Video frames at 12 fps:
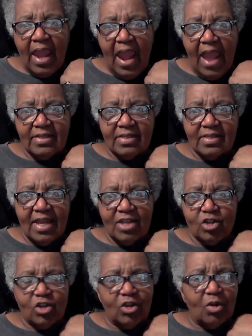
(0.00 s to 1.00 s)
and
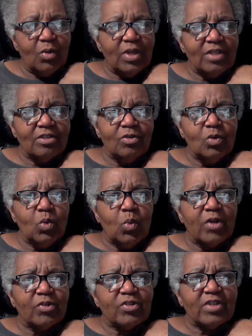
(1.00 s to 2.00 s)
said she always knew
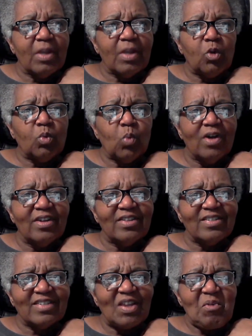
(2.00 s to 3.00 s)
where someone
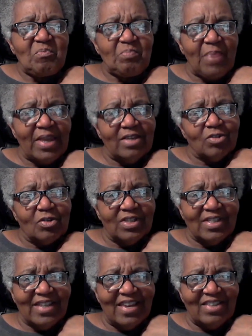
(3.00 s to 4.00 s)
was based on
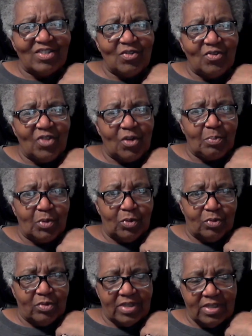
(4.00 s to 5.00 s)
the taste of their
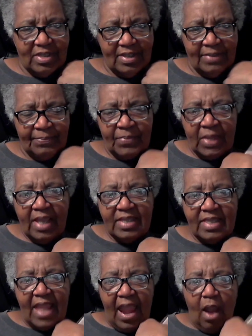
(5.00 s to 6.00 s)
boots.
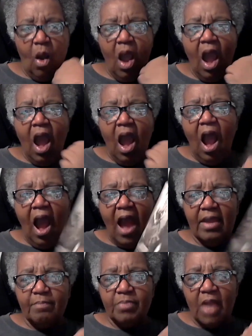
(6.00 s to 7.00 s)
Now, I
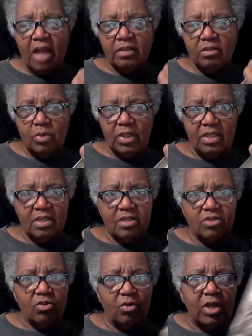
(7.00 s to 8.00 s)
am not doing this
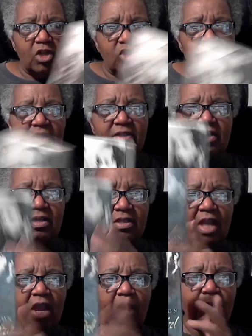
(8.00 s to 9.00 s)
story
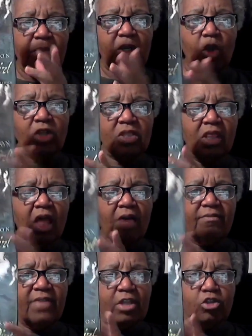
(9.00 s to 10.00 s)
justice because
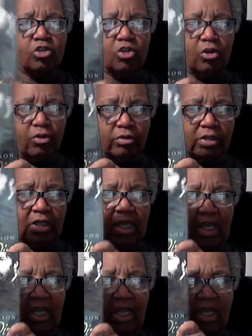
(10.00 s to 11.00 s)
Love and Dirt
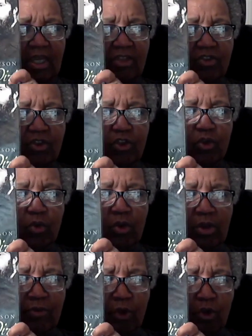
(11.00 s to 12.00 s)
is the
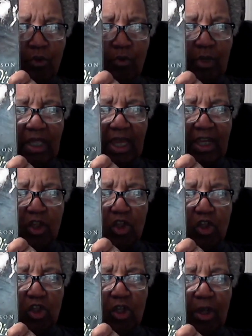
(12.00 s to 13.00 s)
story of her
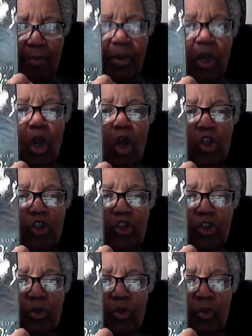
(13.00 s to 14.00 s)
relationship
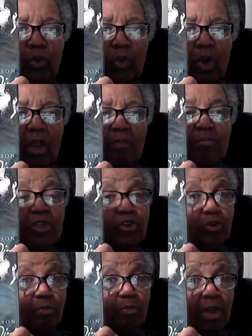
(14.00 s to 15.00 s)
to
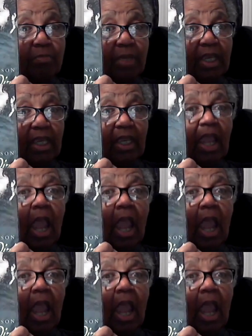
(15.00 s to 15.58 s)
Mr. Munby.